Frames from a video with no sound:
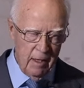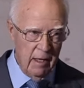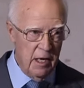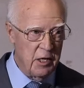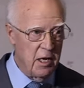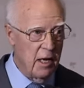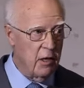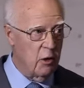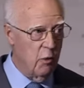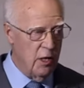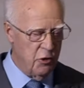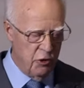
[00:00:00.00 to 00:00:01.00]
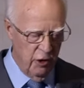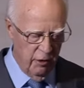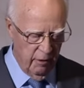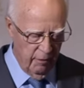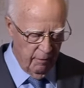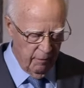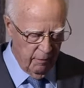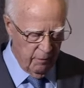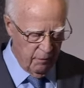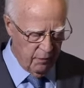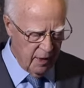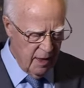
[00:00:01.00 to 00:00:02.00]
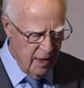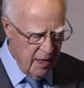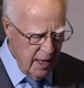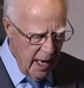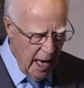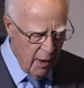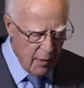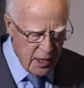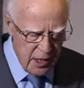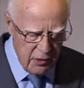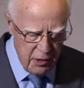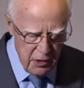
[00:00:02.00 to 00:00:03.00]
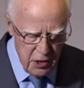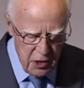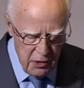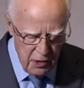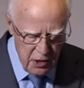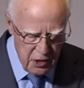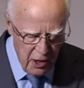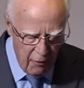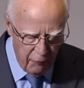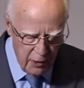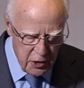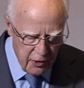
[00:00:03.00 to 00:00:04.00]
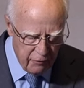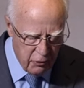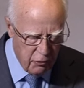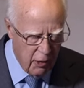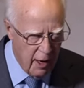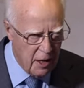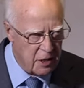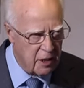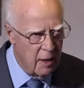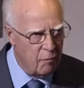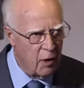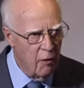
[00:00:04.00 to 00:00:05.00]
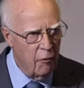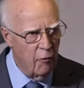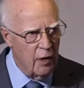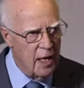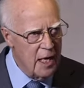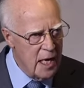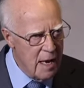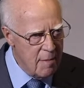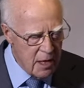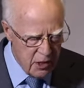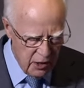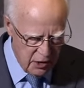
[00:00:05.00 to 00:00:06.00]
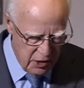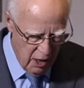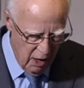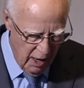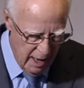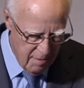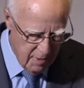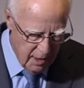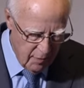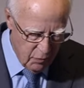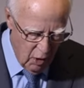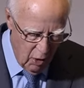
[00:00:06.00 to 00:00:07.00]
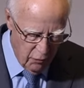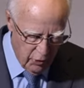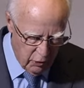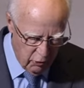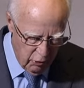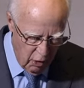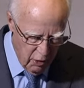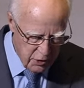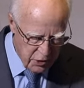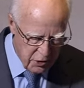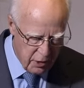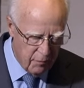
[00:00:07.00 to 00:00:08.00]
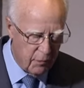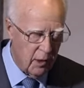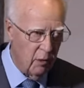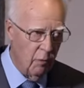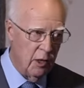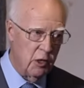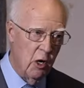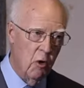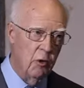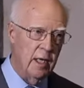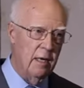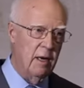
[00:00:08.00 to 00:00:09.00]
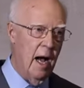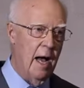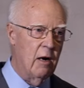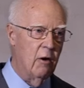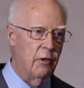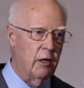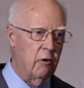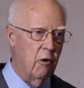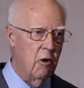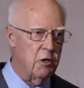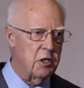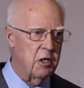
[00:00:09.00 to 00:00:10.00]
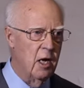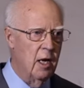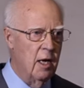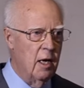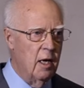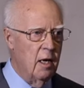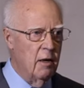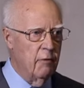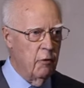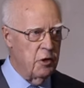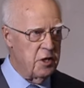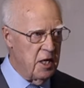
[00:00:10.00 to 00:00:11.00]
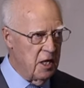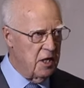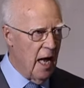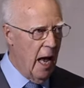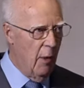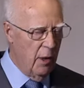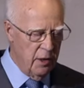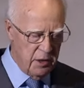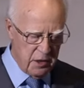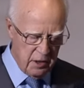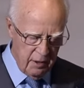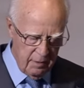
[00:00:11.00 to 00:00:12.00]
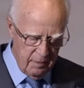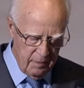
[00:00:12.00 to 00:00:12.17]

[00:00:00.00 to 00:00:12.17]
Here's another question. How is it that the sufferings of Christ for a limited time on the cross, we're told he hung on the cross for 6 hours,